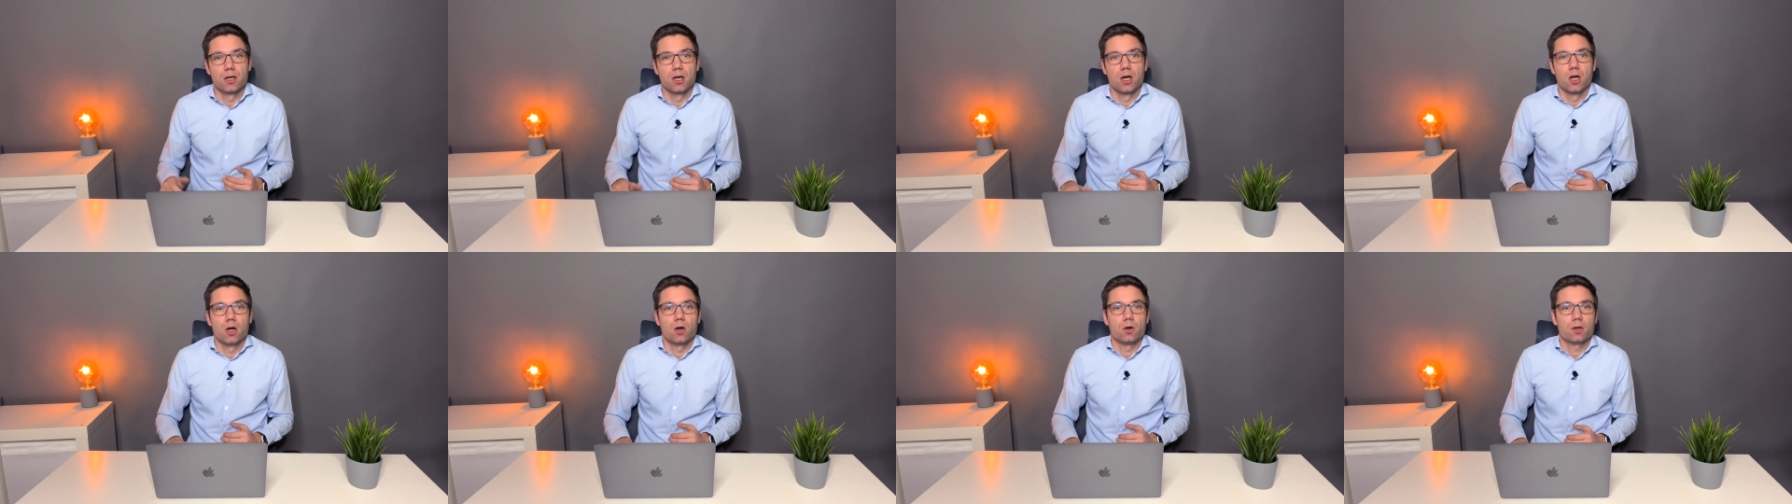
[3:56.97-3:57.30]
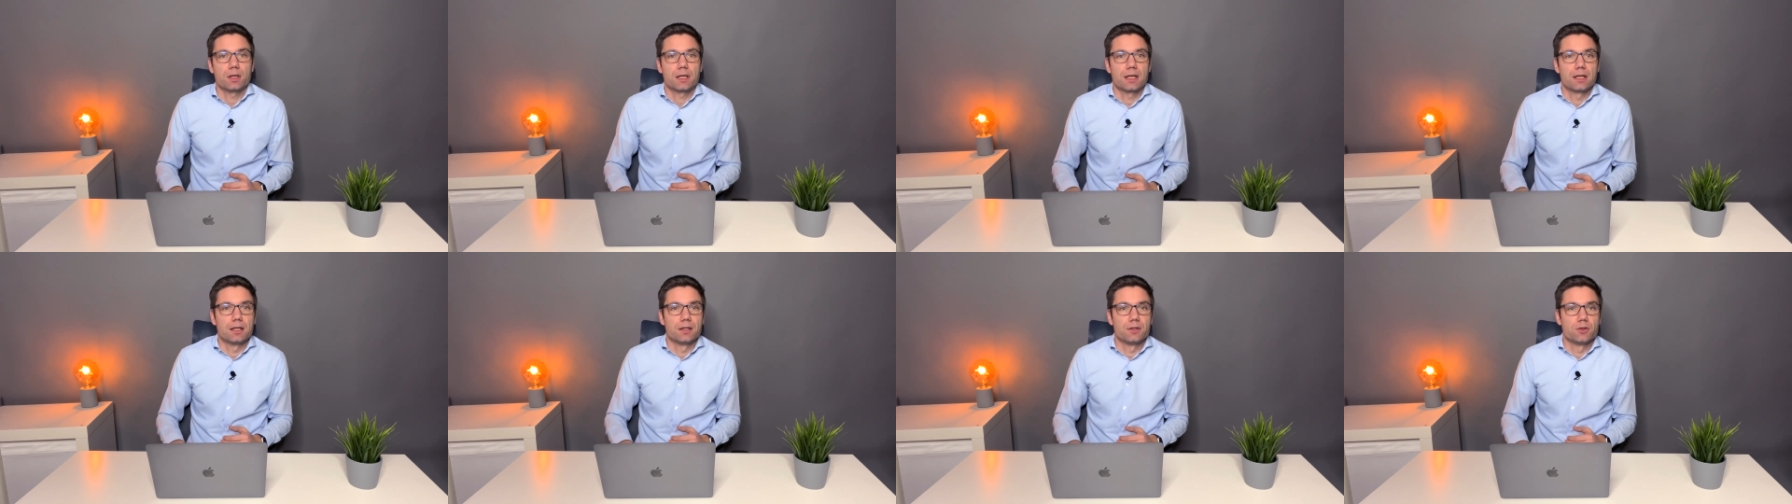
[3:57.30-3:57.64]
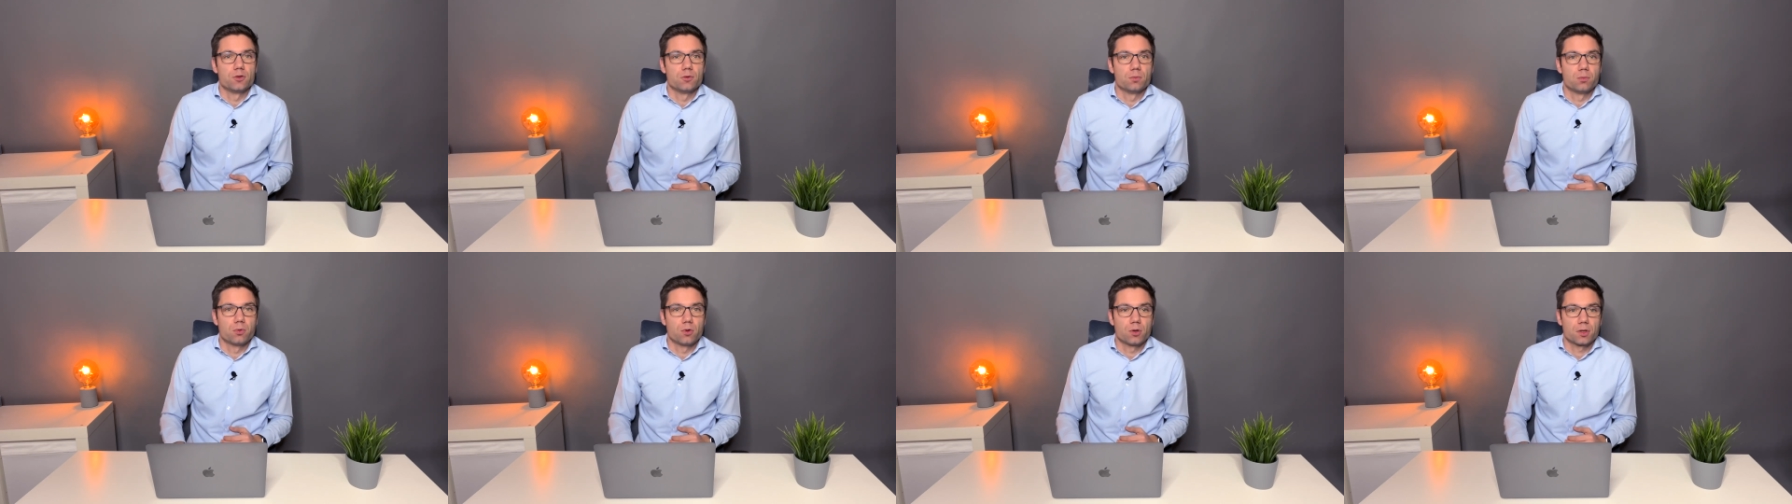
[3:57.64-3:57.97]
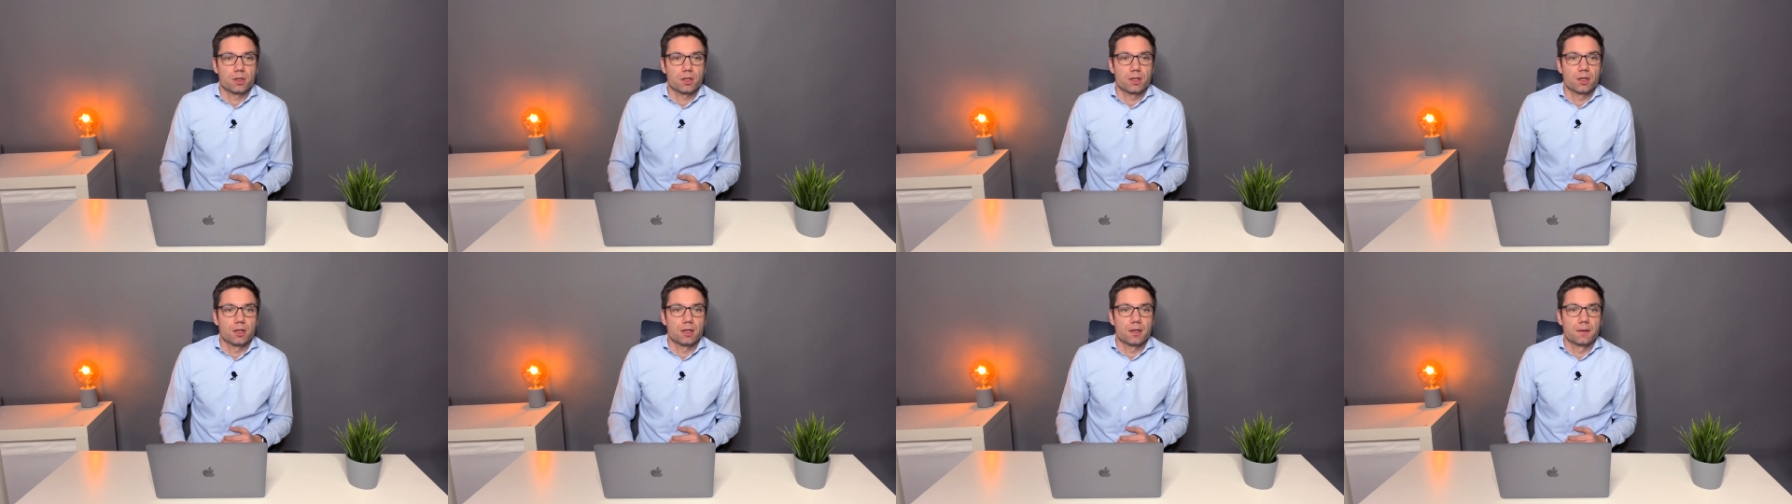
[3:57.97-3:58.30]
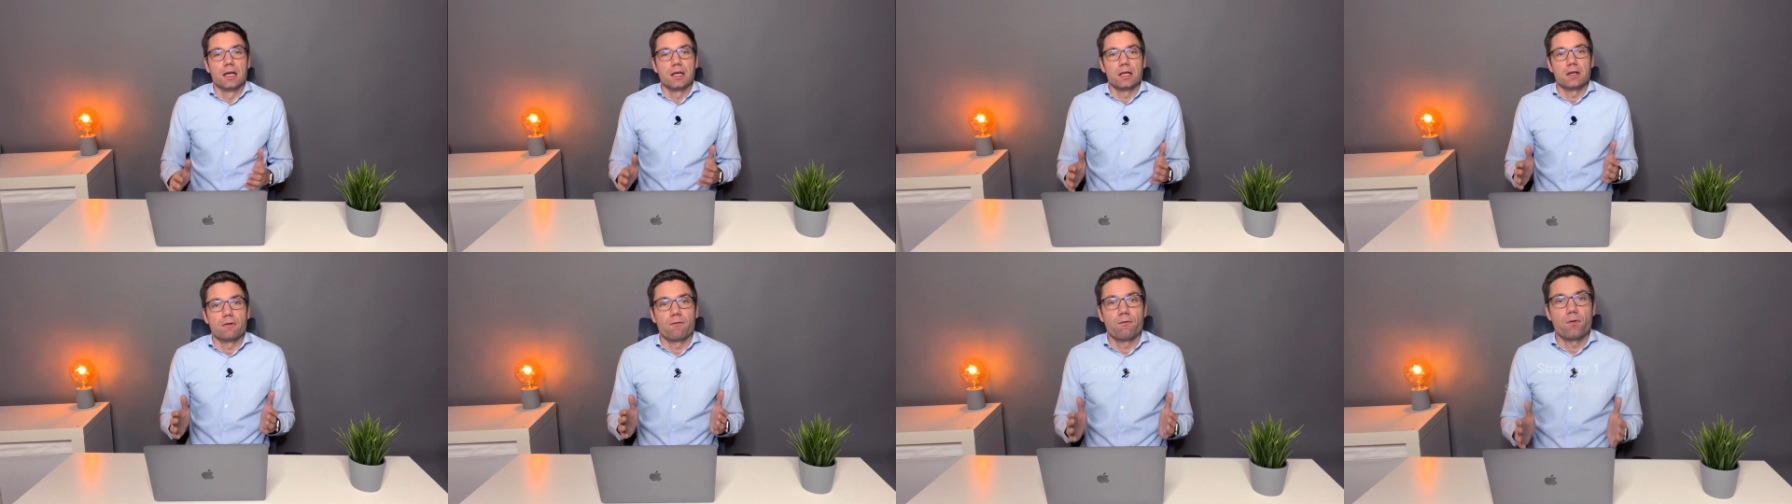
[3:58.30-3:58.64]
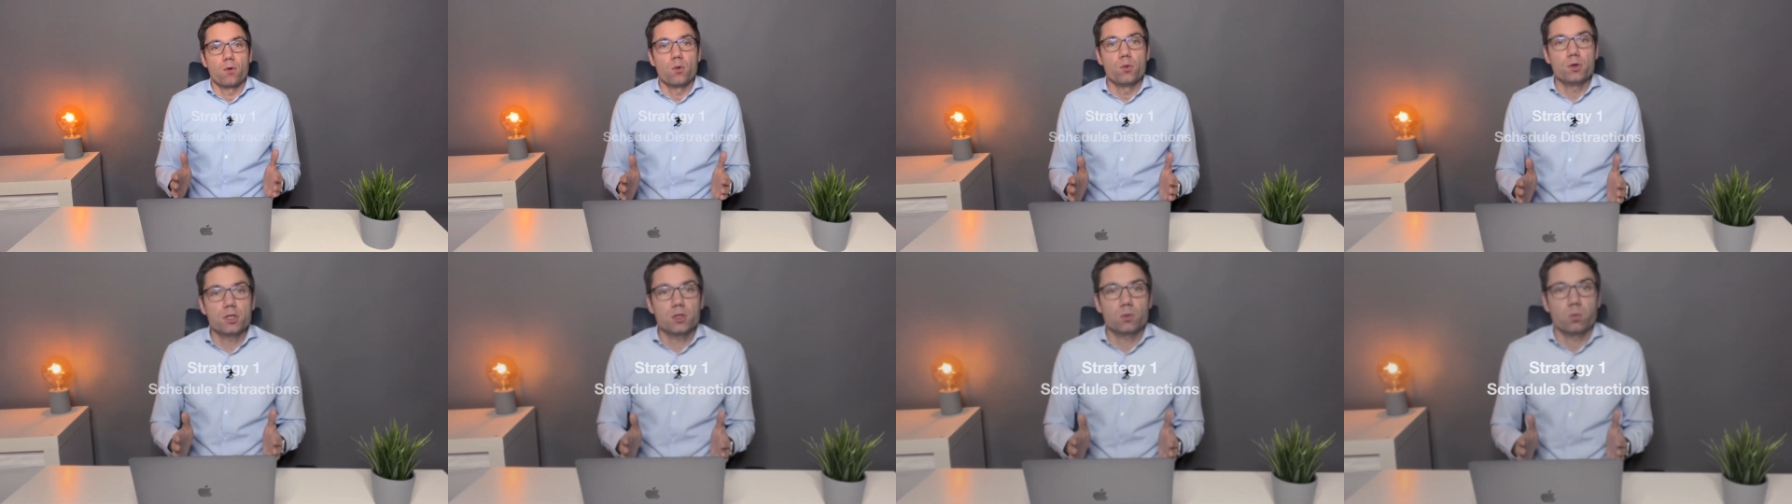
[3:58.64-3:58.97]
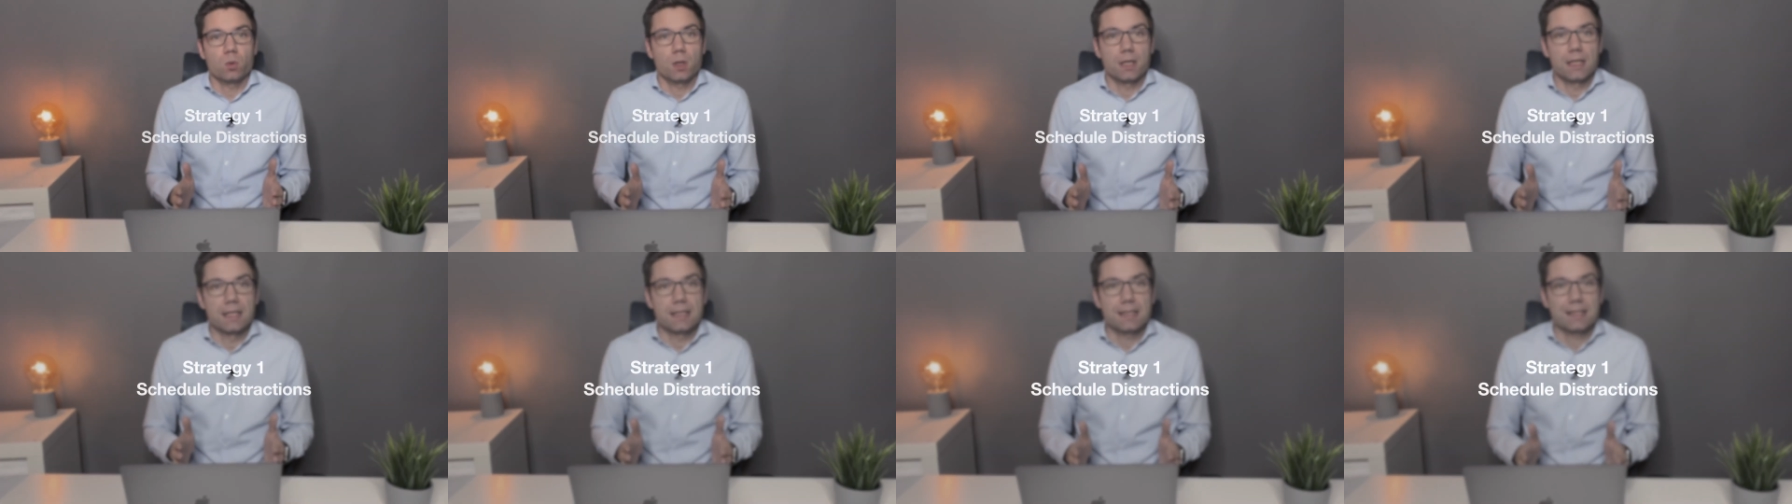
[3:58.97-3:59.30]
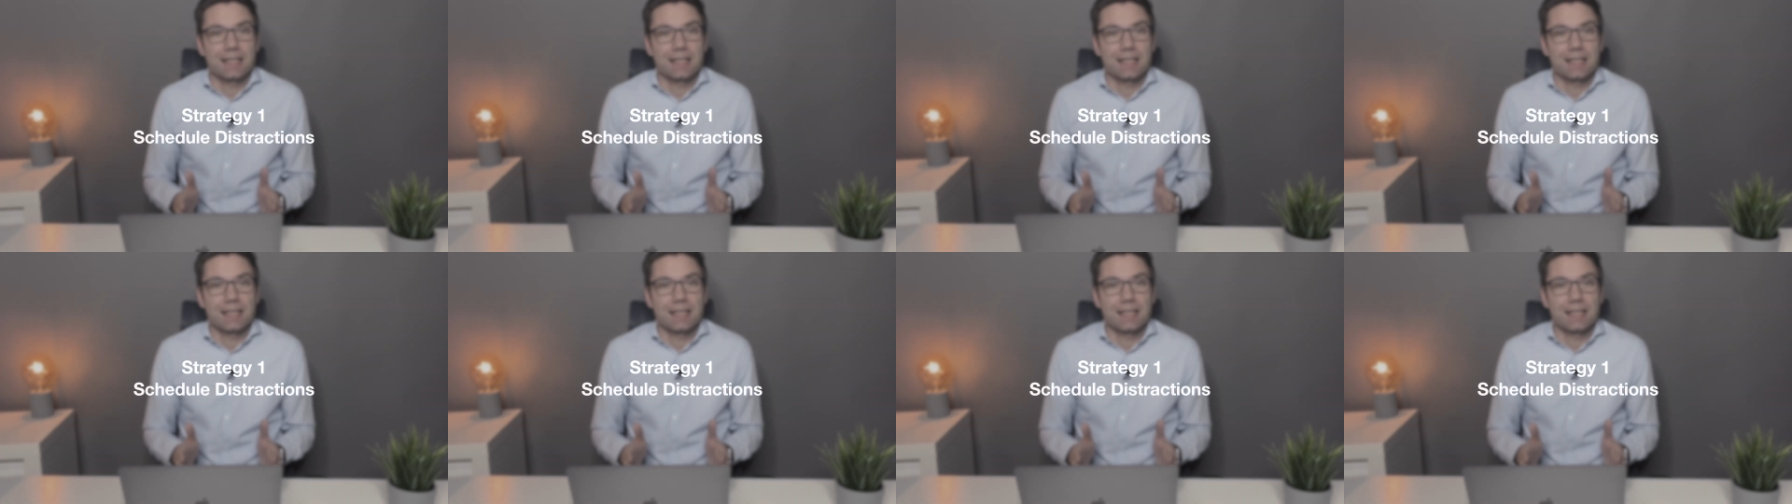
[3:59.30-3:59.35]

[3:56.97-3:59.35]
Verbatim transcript: or Cal Newport got? The first one is